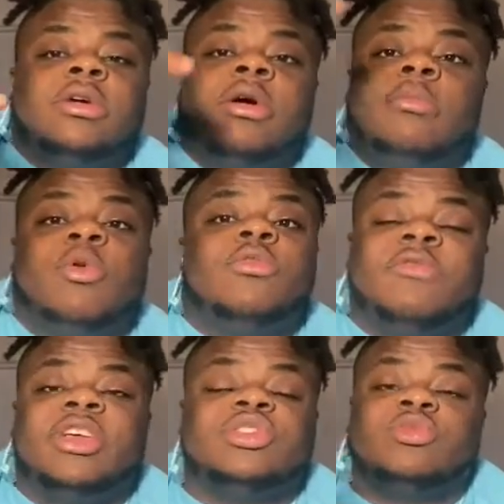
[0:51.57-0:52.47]
a
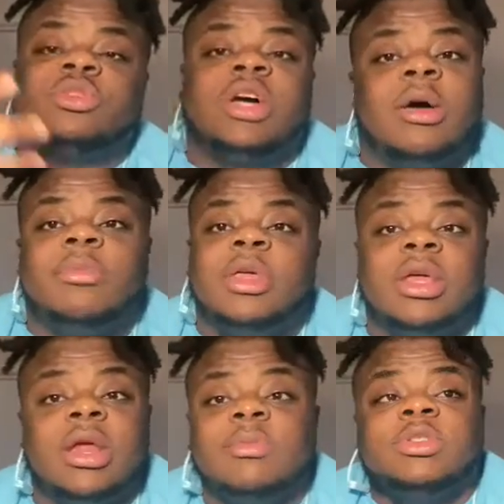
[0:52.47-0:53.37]
motivational topic
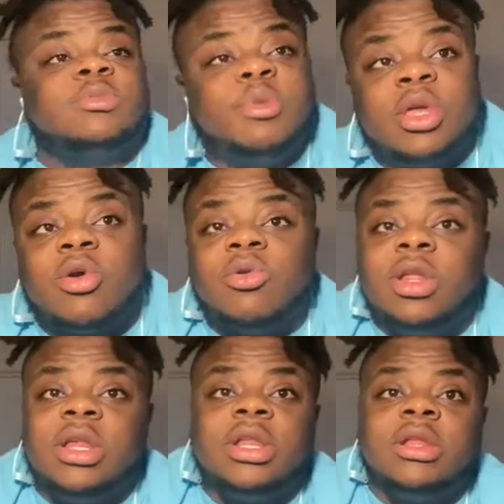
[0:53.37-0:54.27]
and I'm going to speak on
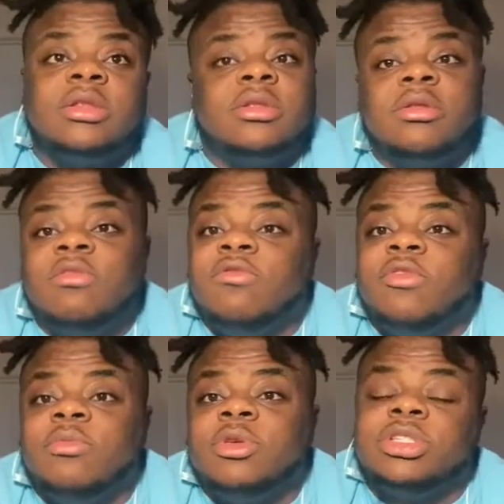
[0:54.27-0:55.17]
it and you
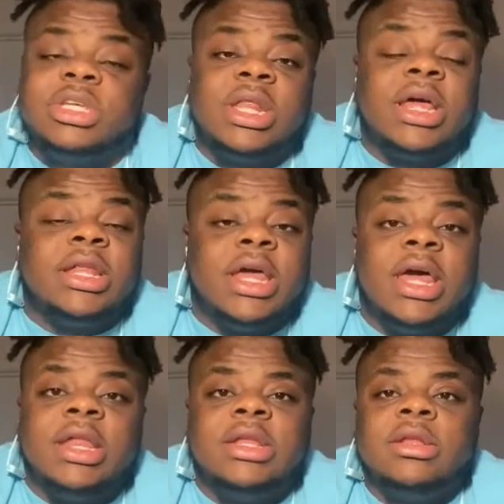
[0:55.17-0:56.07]
feel me? Shit like
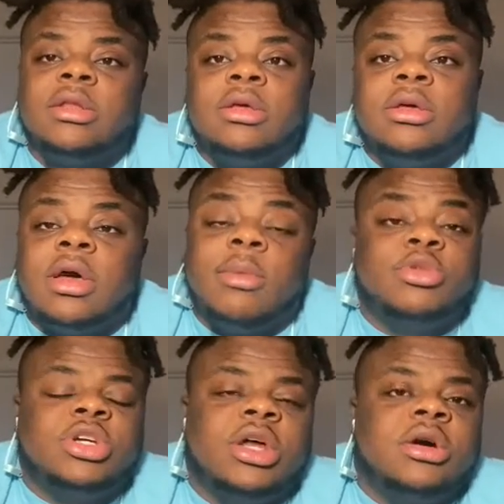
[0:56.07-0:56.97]
that. And I'm going
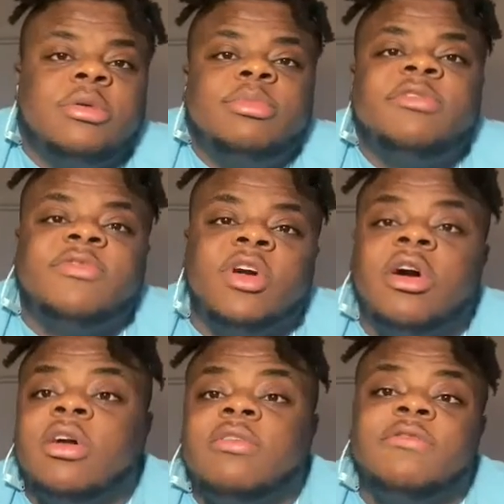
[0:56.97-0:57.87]
to try to uplift
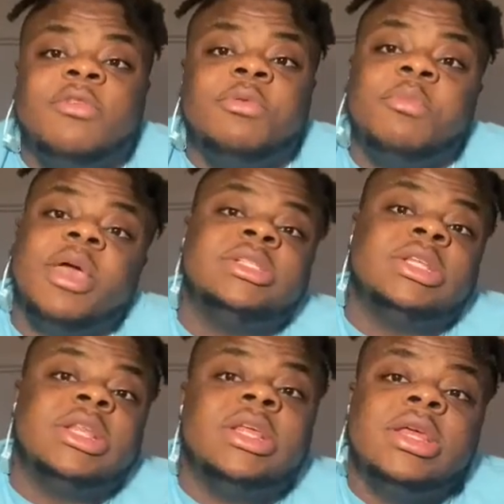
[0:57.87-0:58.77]
y'all. You feel me?
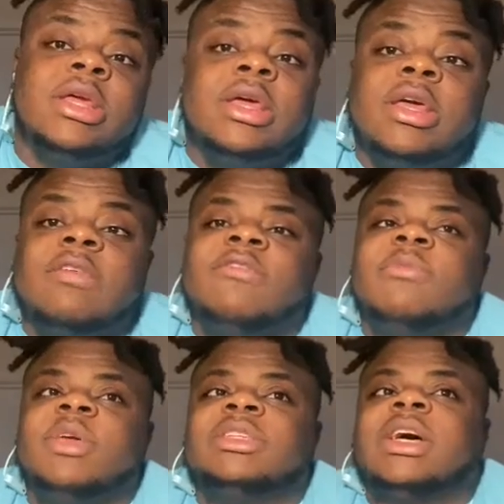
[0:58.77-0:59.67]
Basically. You feel me?
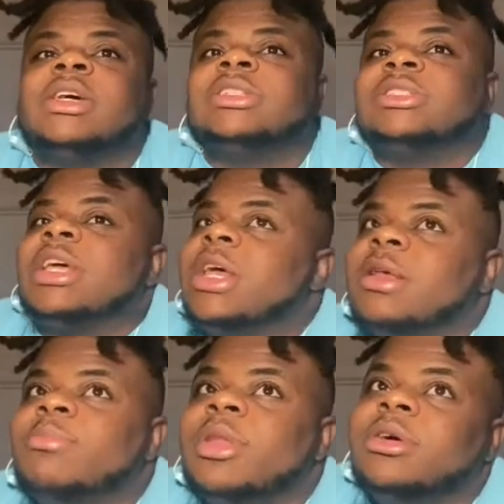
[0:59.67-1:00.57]
Because I understand
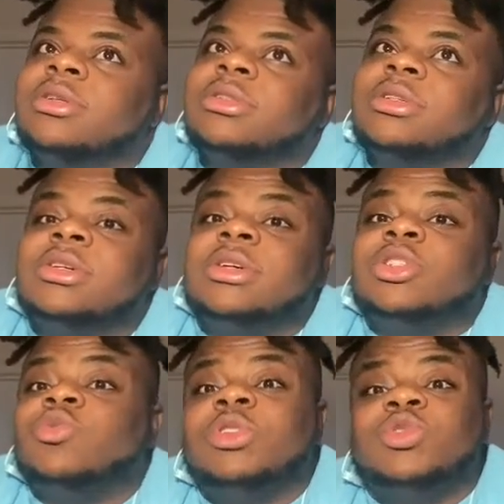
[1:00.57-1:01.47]
it been a
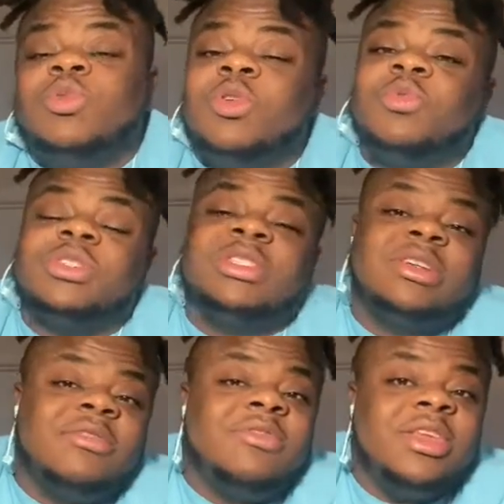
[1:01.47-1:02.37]
2020 was a
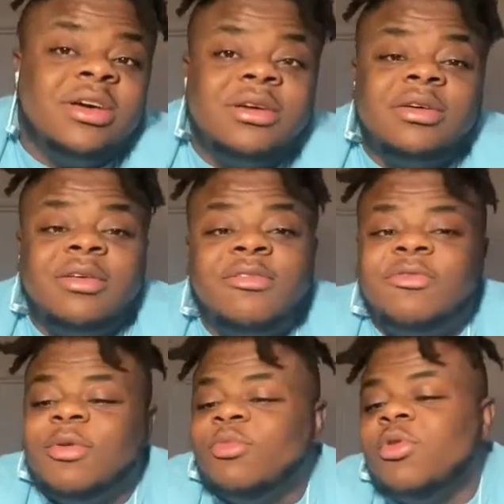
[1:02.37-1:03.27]
tough year. You
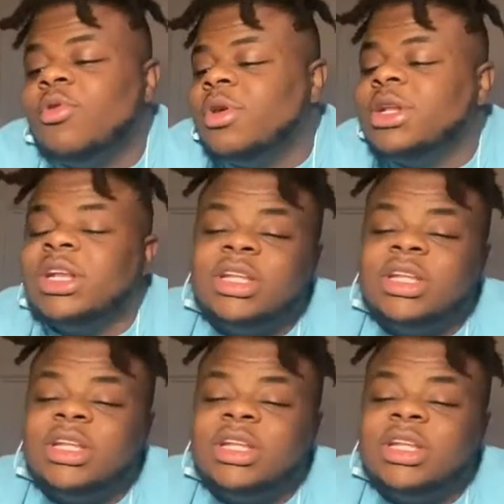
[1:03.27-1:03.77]
feel me? We going into